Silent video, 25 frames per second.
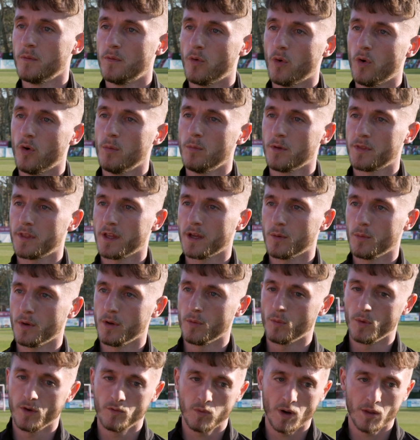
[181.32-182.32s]
form. I think
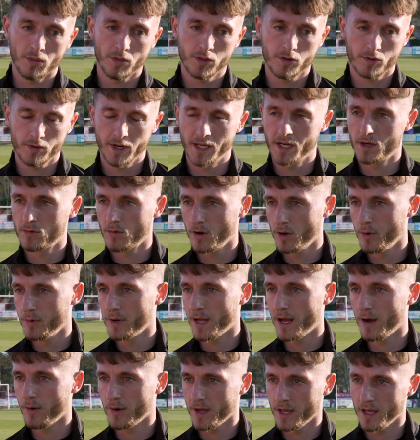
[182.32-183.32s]
we've won 3 in a row
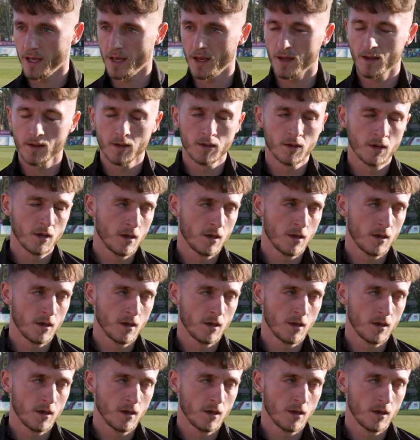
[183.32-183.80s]
now here.